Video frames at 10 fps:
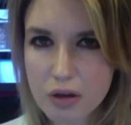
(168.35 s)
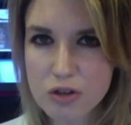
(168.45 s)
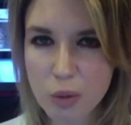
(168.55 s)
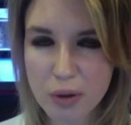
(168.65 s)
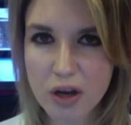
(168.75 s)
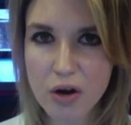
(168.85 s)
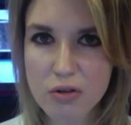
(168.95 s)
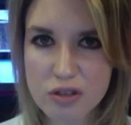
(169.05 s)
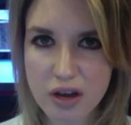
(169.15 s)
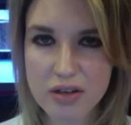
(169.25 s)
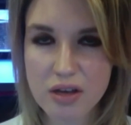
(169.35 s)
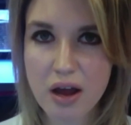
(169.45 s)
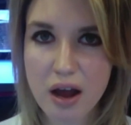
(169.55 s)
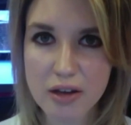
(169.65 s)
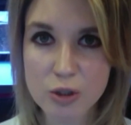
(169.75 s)
So Big Hero 6
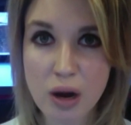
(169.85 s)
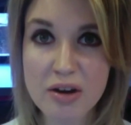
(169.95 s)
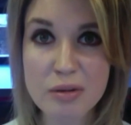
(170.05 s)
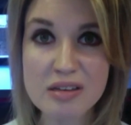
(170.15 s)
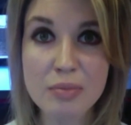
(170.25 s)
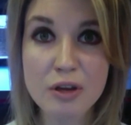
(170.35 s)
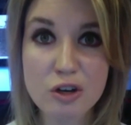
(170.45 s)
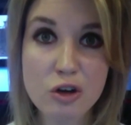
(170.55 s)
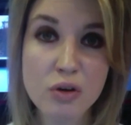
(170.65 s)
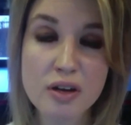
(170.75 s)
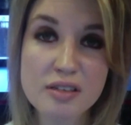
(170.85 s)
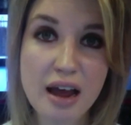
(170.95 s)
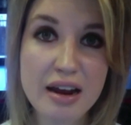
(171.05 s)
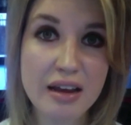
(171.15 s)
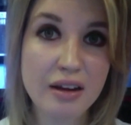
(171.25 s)
is trying to be something new and
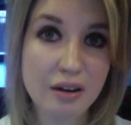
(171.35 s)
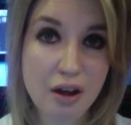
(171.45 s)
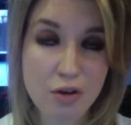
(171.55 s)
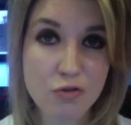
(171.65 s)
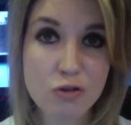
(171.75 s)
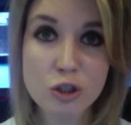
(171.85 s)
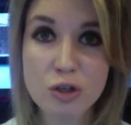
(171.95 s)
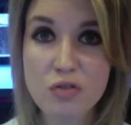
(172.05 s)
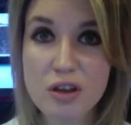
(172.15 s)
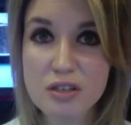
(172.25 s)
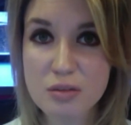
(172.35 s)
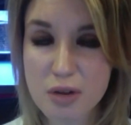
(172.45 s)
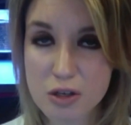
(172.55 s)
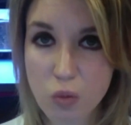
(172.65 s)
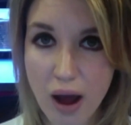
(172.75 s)
exciting and a fusion of East
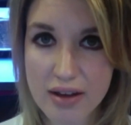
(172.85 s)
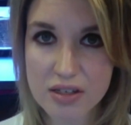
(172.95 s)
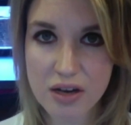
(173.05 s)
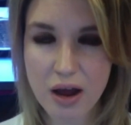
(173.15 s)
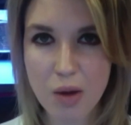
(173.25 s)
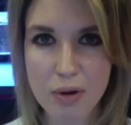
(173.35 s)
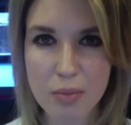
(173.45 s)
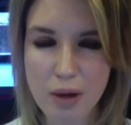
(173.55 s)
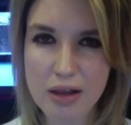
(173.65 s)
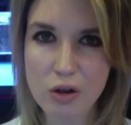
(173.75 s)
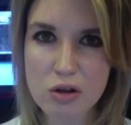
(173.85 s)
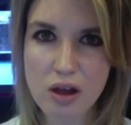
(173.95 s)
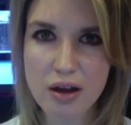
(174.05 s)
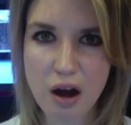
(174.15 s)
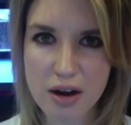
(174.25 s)
meets West, but it might look
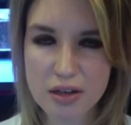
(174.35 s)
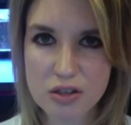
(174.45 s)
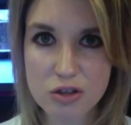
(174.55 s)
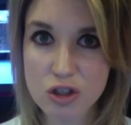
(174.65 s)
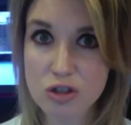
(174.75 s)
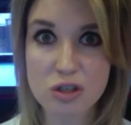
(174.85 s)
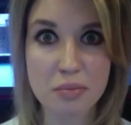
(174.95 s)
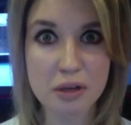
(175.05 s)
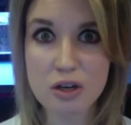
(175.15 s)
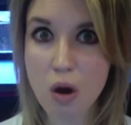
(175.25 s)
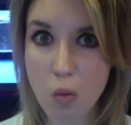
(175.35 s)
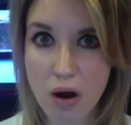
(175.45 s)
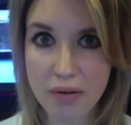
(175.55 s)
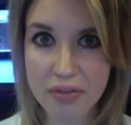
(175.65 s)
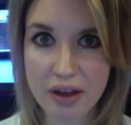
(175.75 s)
like audiences just simply don't
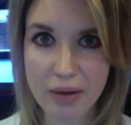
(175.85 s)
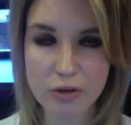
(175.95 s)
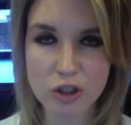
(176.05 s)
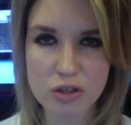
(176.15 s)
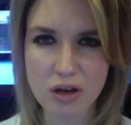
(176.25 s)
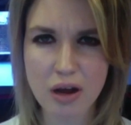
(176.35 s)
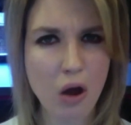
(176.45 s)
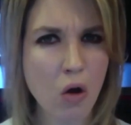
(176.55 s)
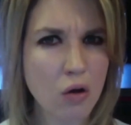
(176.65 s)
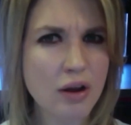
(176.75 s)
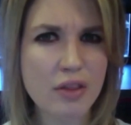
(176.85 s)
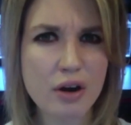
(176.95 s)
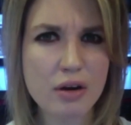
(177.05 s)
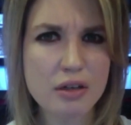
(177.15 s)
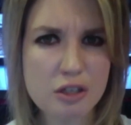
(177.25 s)
want that, which is a whole
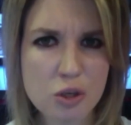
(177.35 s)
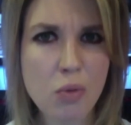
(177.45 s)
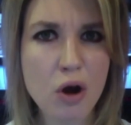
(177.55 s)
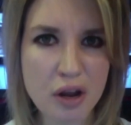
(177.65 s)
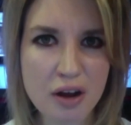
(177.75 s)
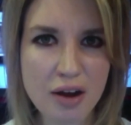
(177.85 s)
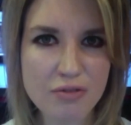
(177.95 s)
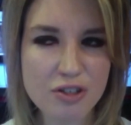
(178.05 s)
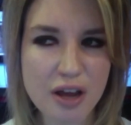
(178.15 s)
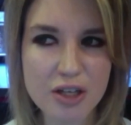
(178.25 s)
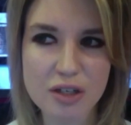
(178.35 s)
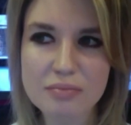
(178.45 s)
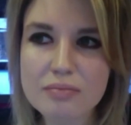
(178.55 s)
nother disappointing conversation.